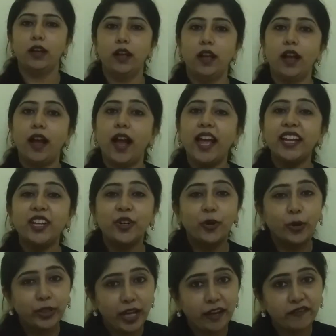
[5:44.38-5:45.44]
I could
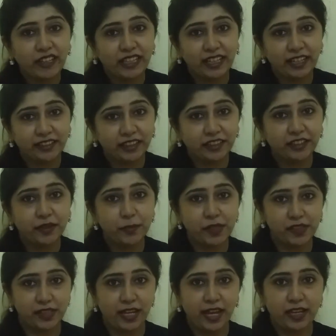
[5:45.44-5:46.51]
have neglected the
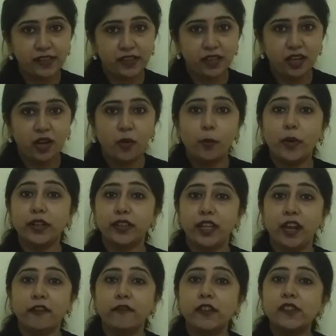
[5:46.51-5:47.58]
mistakes, but
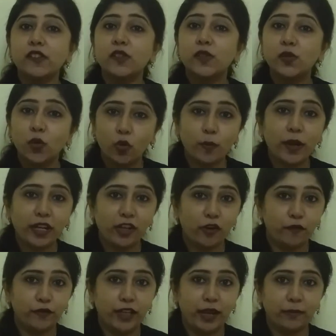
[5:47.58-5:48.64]
there were so many
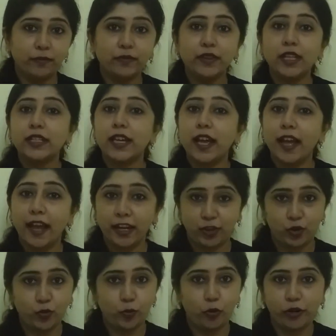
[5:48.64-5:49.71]
of them that I had
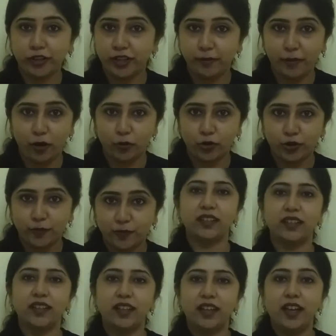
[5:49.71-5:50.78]
to point them out.
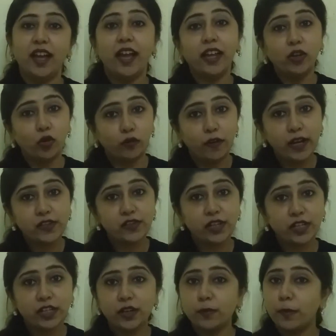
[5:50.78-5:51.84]
A novice
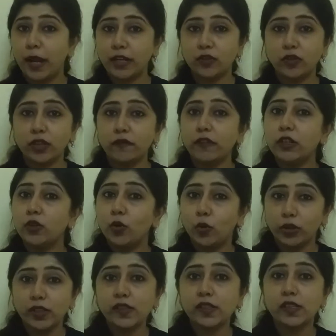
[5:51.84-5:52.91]
reader might not even
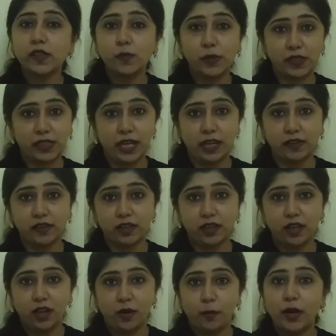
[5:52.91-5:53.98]
notice these mistakes,
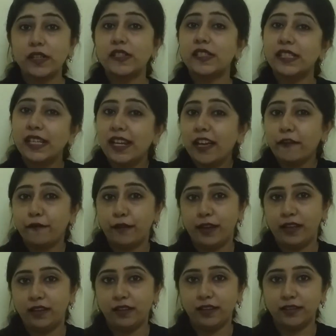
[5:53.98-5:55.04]
but still I
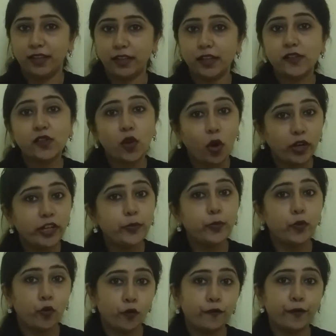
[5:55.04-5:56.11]
feel that a solid
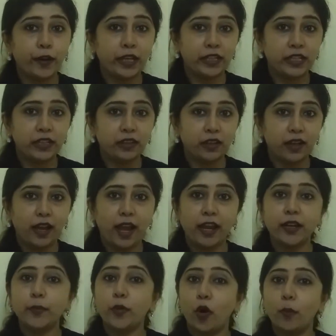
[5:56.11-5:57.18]
proofreading and a
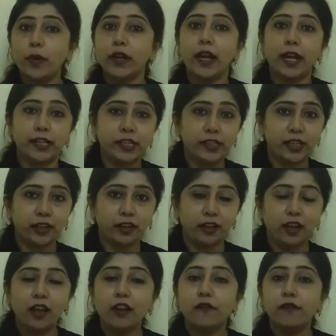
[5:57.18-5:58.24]
proper editing
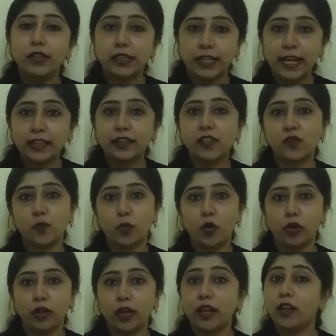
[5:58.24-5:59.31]
will take this book
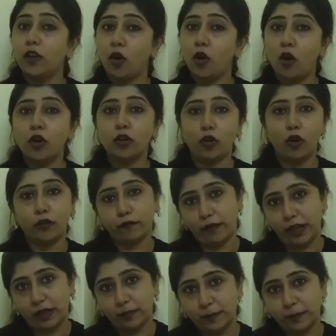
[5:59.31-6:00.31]
a long, long way.